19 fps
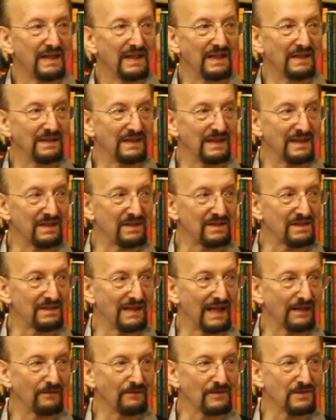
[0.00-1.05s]
in these
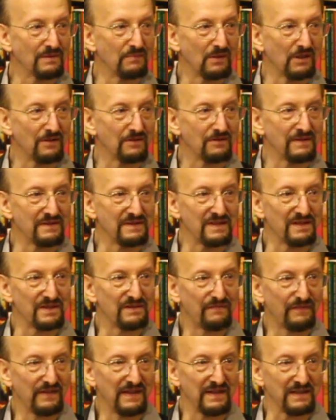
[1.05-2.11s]
language laboratories is
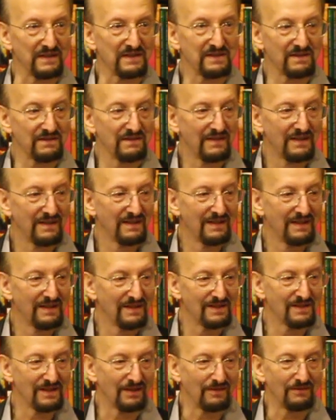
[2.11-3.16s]
fierce.
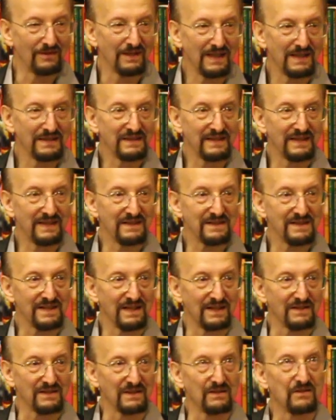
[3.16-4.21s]
So you light the
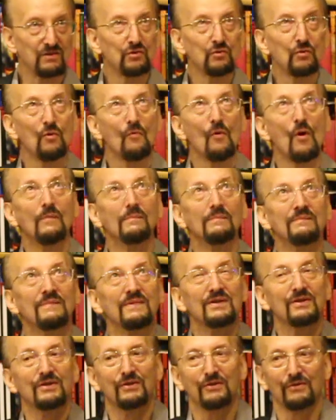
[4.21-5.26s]
incense and
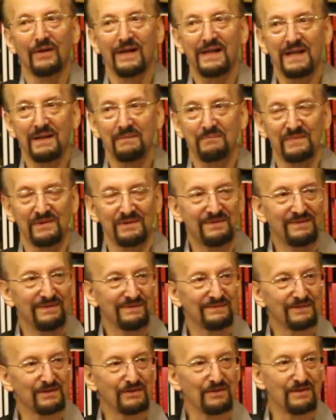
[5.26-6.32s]
straight up
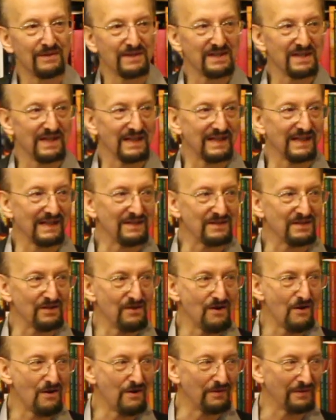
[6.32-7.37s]
through the ceiling it's
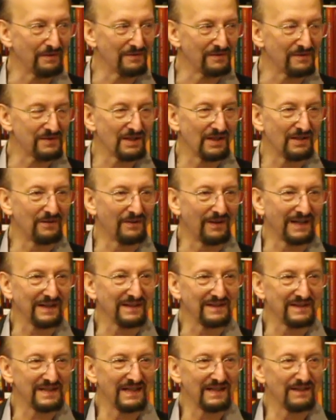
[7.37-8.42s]
gone. So I
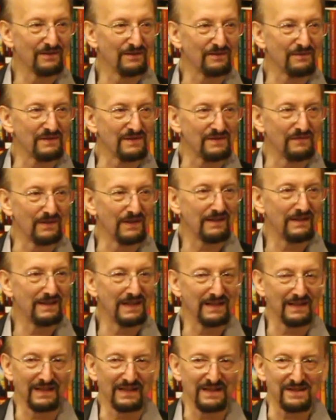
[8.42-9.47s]
can tell you there was very
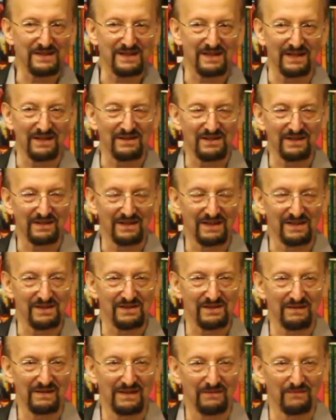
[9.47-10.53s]
little incense at
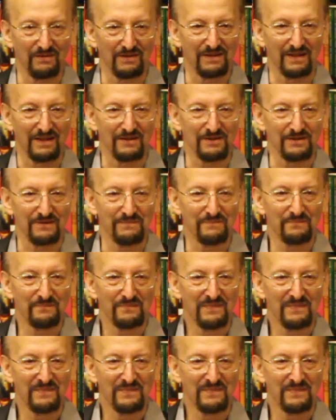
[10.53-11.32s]
this evocation.